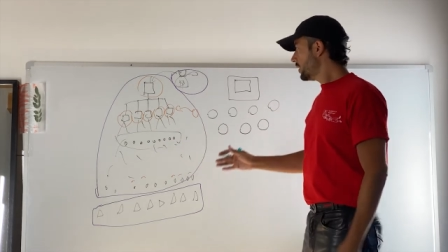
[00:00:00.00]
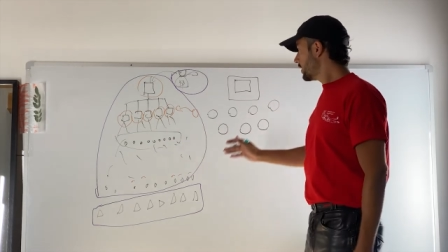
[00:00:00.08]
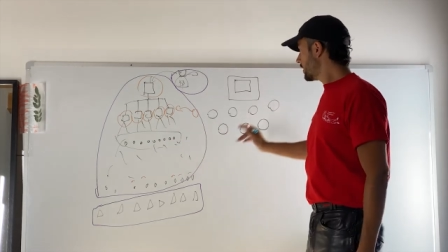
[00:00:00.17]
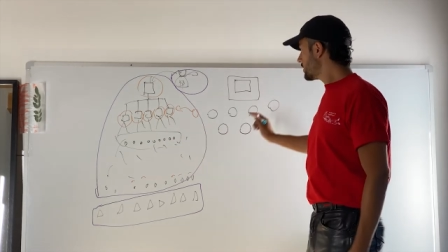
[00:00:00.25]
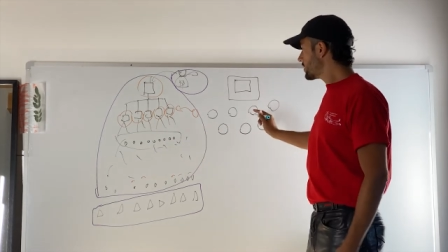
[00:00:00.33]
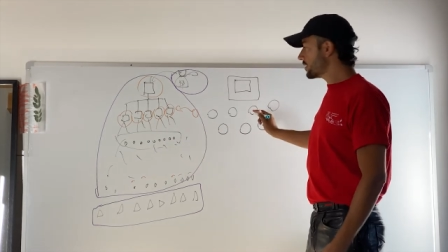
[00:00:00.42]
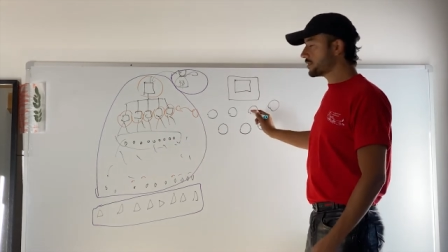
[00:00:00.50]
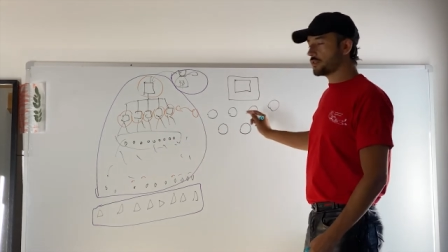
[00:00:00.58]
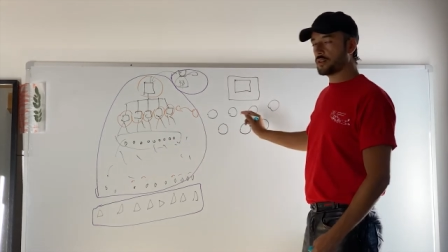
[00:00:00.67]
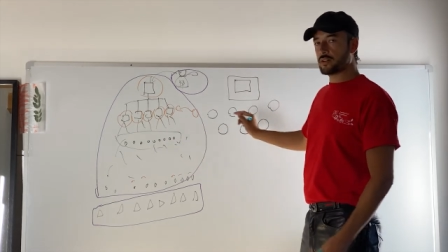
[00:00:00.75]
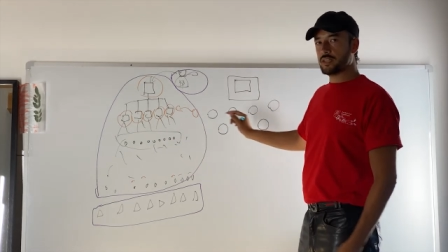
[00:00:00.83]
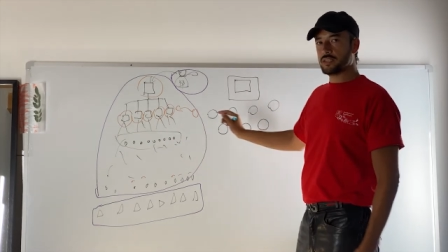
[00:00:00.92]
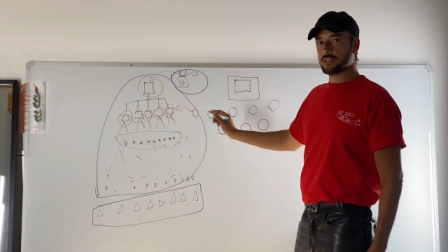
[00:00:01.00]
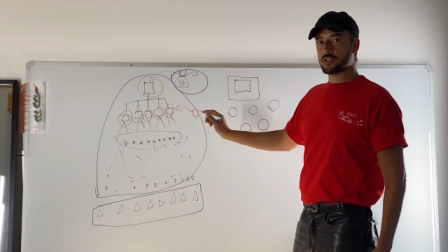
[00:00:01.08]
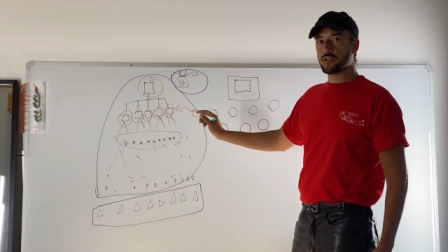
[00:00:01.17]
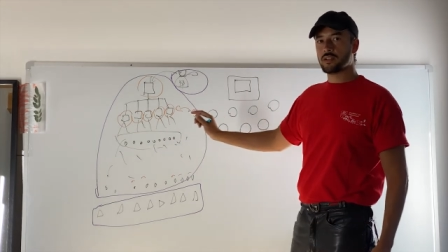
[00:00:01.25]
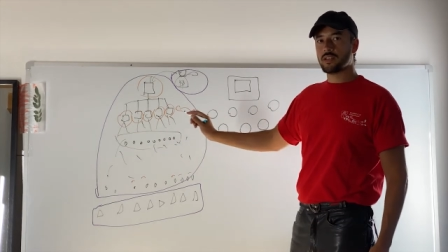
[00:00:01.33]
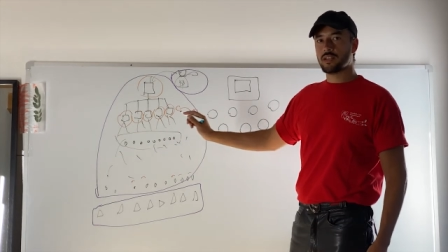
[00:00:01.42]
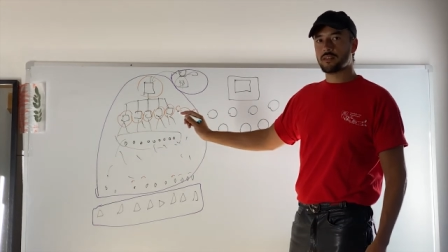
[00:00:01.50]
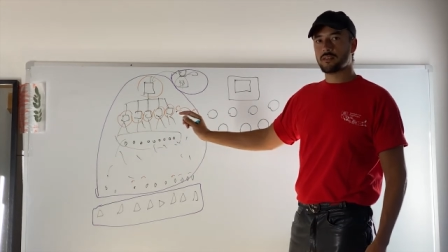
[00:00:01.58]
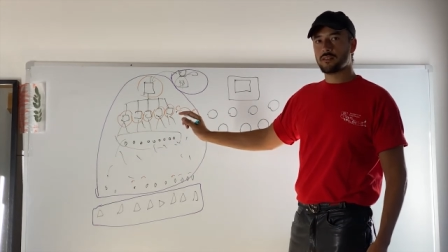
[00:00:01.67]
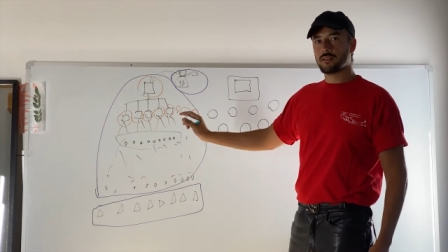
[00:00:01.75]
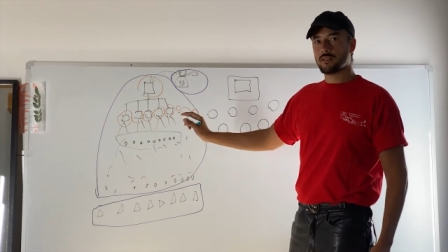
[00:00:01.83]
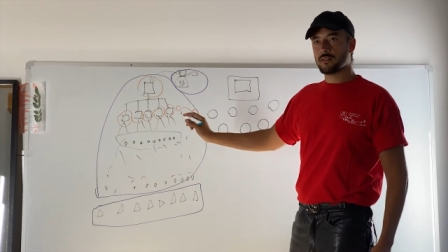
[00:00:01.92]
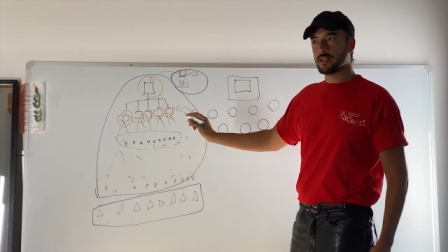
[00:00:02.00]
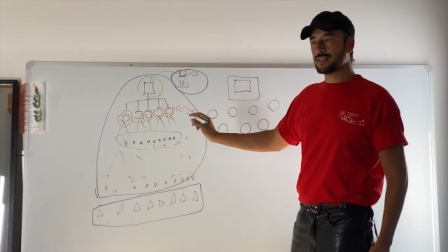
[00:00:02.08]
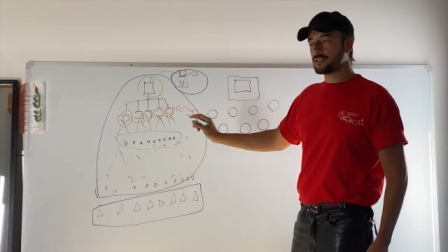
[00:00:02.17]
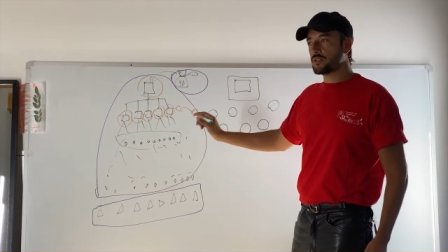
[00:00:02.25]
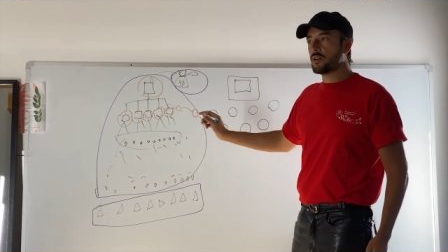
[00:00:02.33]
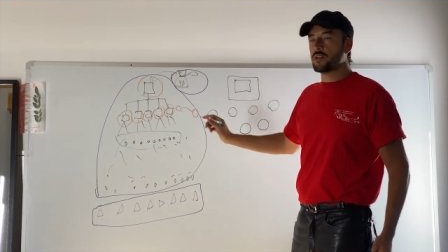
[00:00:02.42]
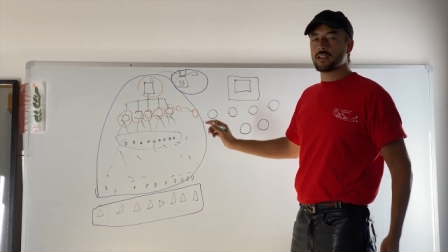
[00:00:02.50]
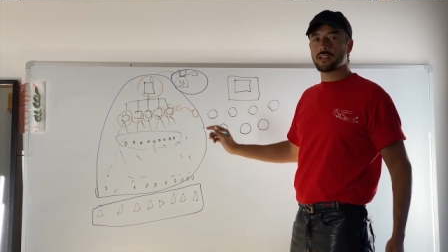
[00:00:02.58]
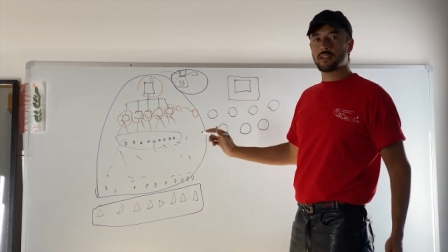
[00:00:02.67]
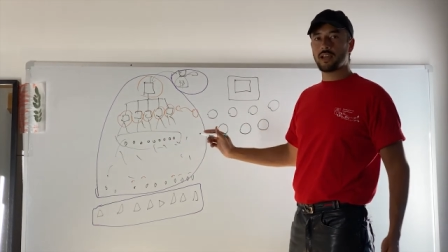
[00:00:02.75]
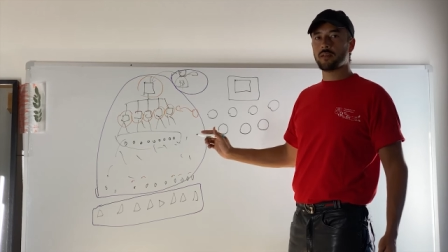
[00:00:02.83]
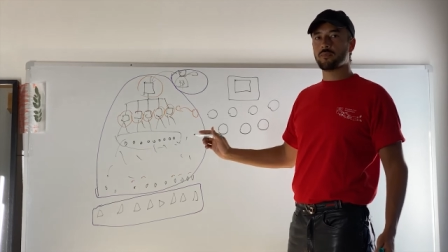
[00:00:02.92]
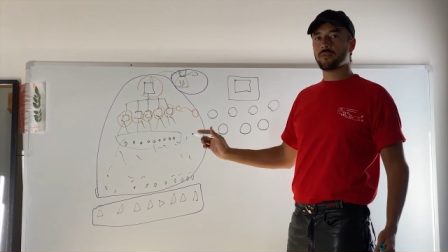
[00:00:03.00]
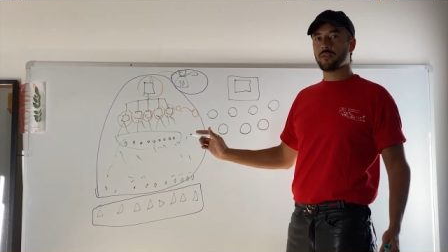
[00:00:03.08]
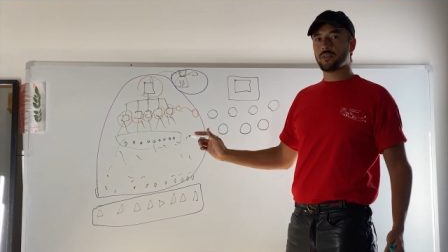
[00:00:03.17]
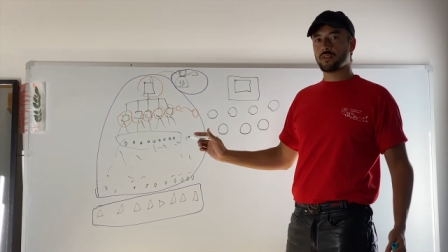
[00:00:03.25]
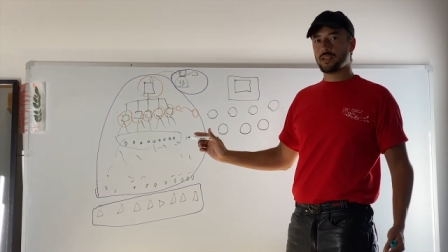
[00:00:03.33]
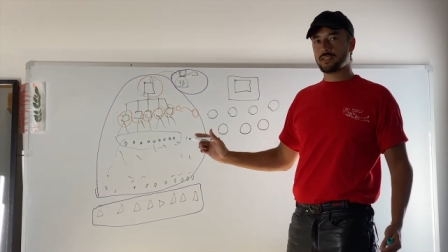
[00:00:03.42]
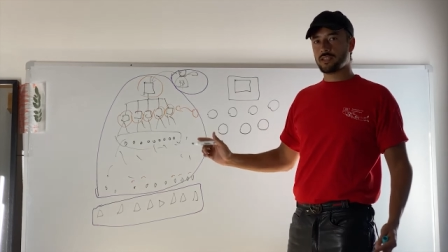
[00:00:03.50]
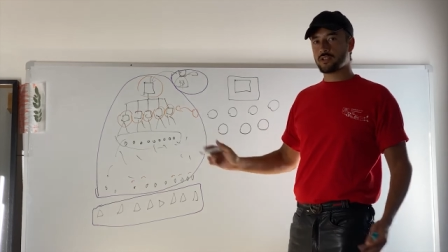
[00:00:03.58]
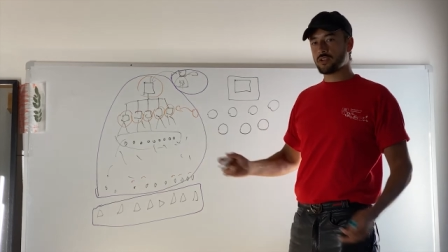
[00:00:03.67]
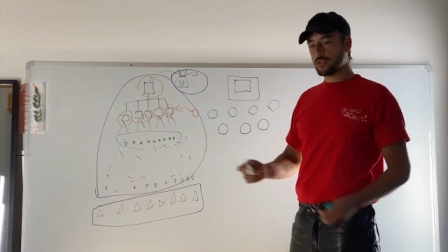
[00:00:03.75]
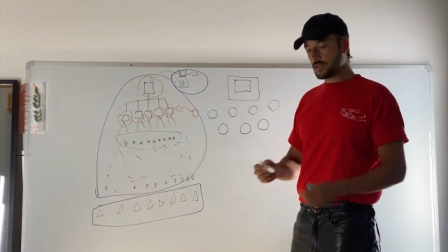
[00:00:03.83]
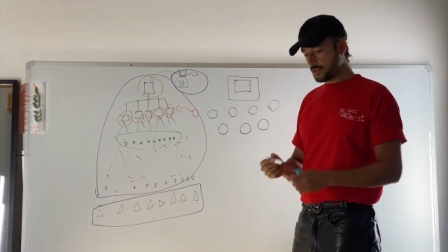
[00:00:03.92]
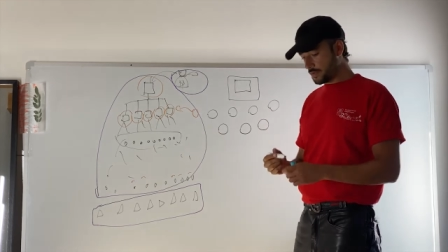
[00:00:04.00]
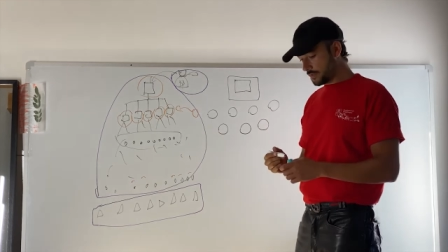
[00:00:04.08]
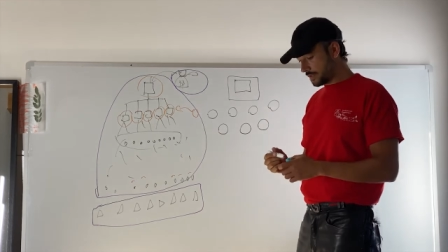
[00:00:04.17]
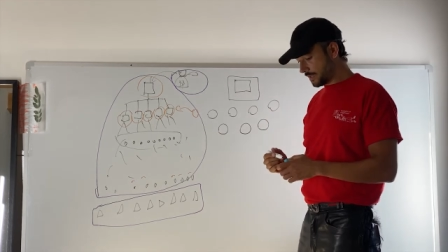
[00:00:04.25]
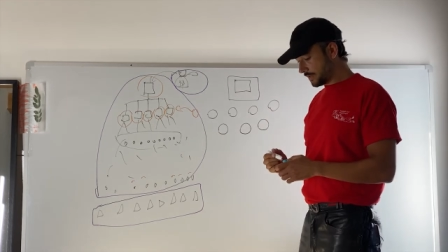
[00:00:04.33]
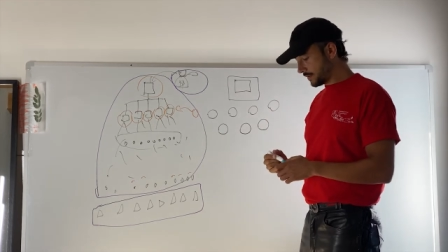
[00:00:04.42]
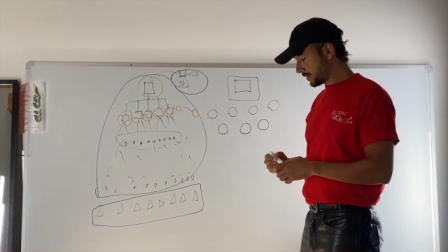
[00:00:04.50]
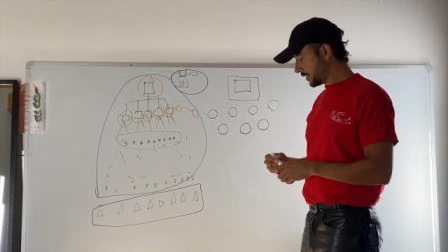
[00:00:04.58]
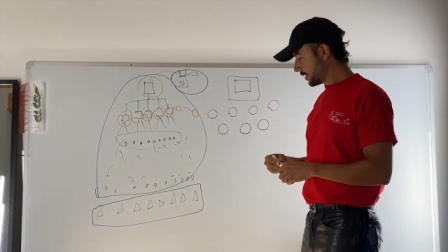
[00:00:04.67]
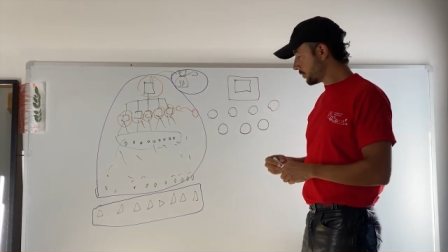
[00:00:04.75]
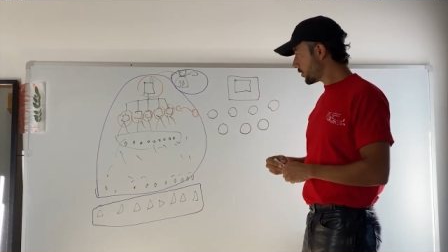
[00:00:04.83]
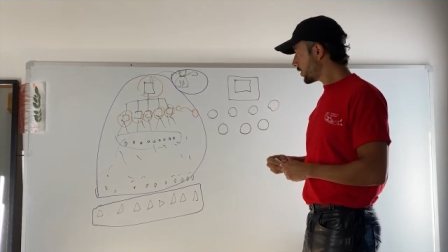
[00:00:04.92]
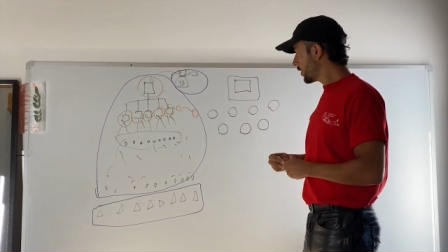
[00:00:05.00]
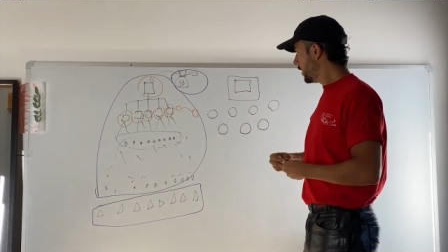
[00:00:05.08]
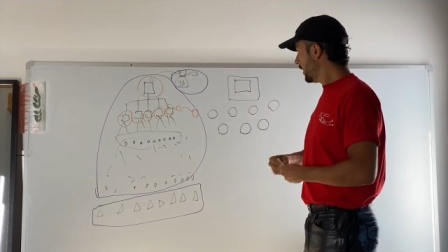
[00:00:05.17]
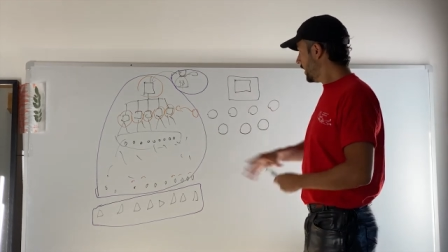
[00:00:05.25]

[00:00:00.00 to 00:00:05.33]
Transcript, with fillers: this is the organization that that's the only type of organization that can work,